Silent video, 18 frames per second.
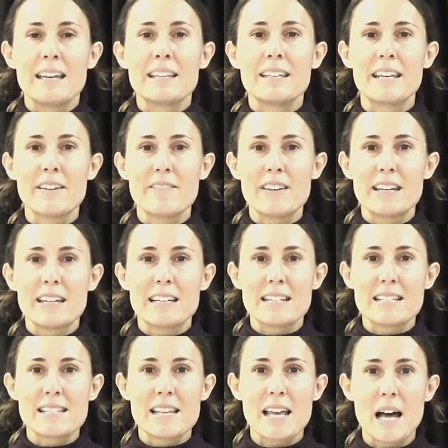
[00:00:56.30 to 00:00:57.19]
Giving
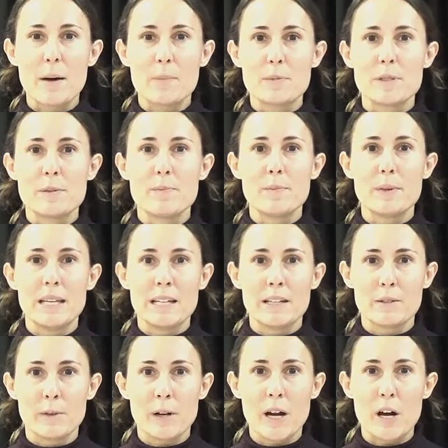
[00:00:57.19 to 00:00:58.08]
has helped me
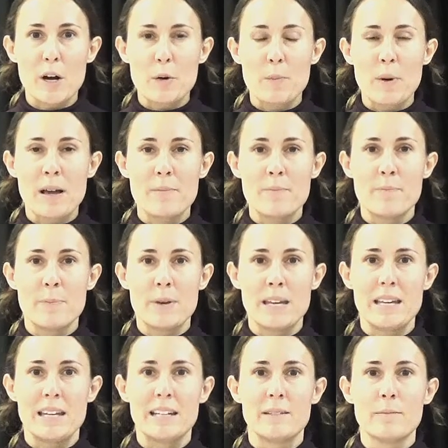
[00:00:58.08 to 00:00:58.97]
grow by
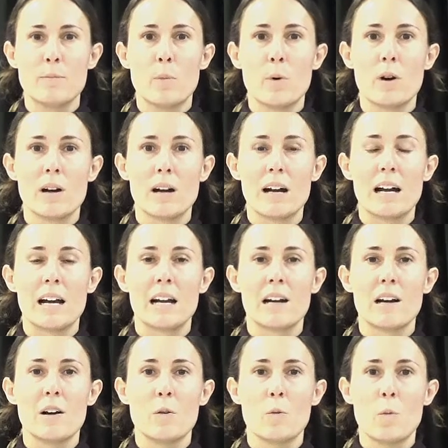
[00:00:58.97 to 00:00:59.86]
being
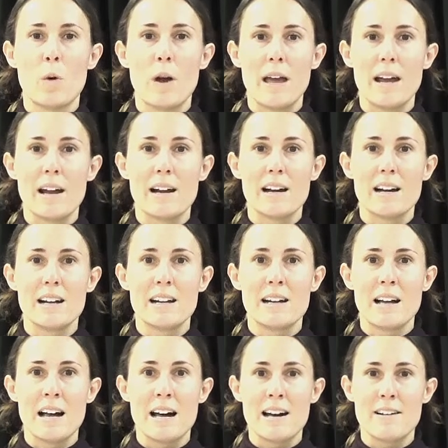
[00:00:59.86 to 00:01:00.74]
more aware
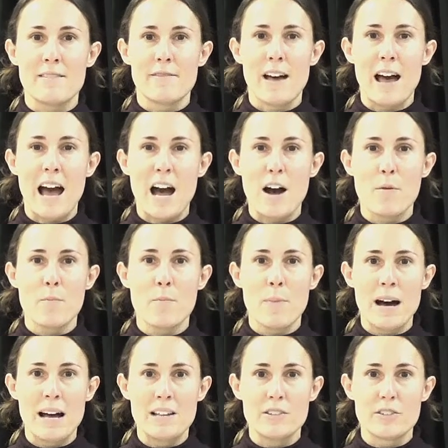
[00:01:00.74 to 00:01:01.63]
of how
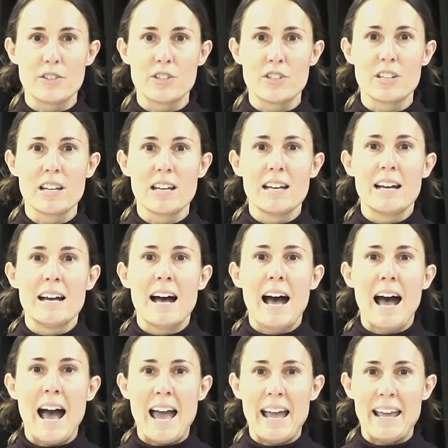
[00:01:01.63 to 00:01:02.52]
much
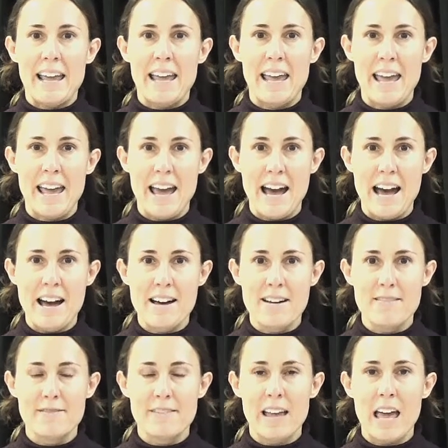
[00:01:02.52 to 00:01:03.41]
I
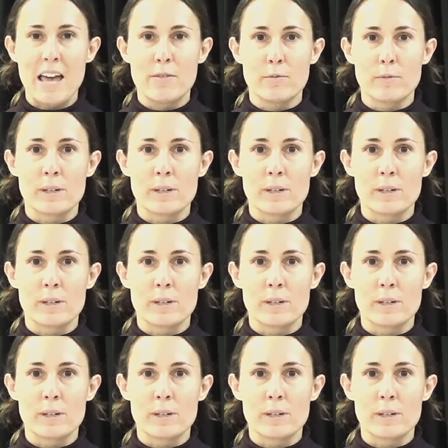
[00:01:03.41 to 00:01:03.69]
have and